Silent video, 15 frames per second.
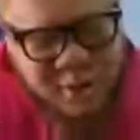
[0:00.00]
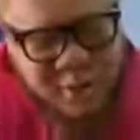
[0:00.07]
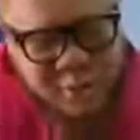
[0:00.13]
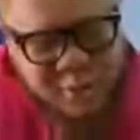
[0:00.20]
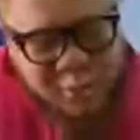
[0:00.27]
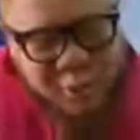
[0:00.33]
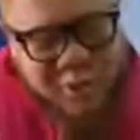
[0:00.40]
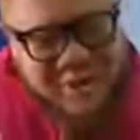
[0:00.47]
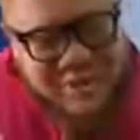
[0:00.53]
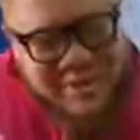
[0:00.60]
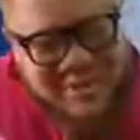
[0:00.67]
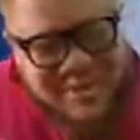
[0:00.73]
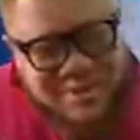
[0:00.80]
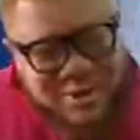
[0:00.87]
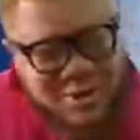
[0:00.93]
but it
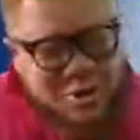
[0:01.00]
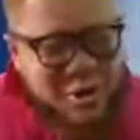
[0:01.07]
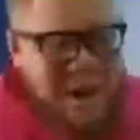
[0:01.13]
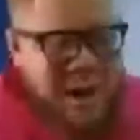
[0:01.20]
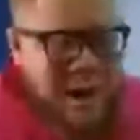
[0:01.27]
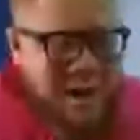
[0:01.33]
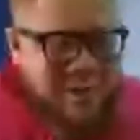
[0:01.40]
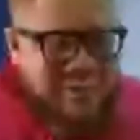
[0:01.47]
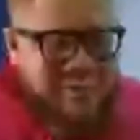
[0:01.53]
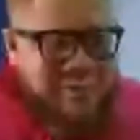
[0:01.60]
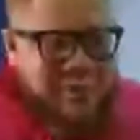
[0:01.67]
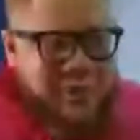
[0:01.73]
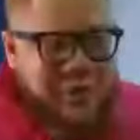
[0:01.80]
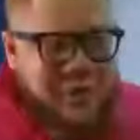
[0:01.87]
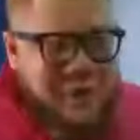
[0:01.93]
does not have
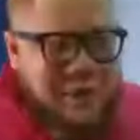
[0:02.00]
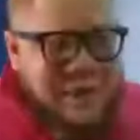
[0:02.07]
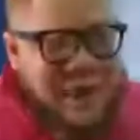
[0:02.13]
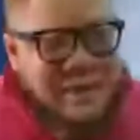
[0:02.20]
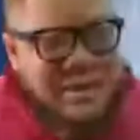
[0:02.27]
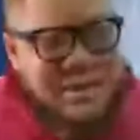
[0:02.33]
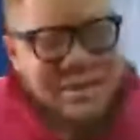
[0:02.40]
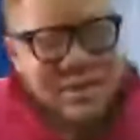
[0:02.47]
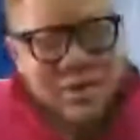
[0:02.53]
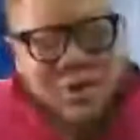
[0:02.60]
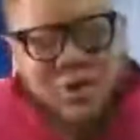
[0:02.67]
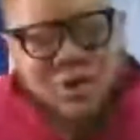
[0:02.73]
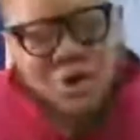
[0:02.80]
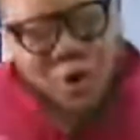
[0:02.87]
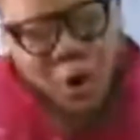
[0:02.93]
that
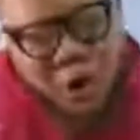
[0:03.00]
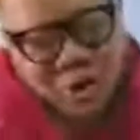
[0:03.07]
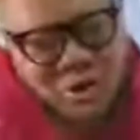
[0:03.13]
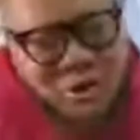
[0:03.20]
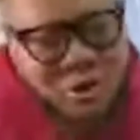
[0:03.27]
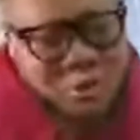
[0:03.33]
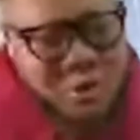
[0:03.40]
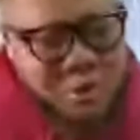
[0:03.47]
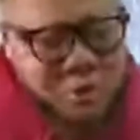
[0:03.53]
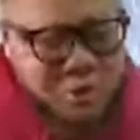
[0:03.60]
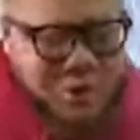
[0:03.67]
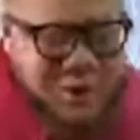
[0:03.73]
source to be able